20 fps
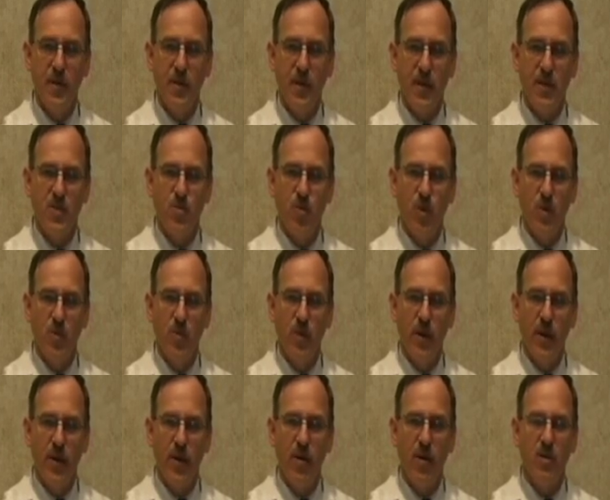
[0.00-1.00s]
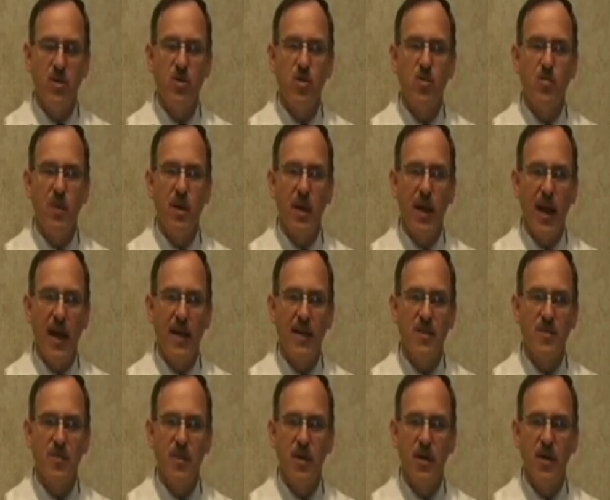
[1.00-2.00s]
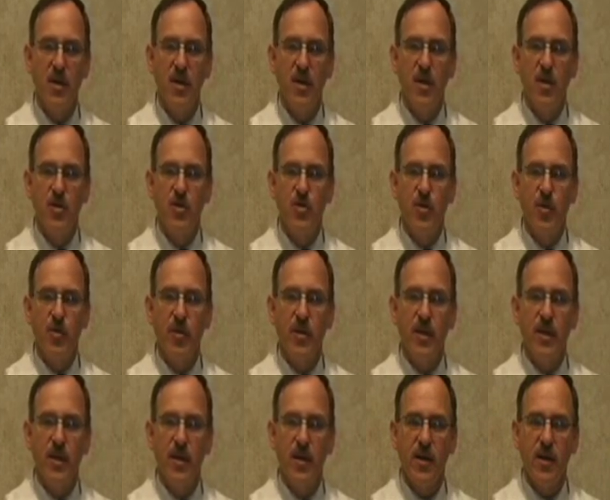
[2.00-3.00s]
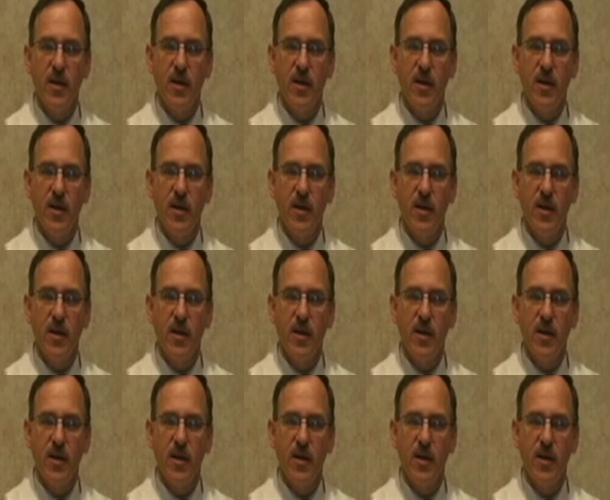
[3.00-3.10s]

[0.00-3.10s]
That's one way. Also, melasma generally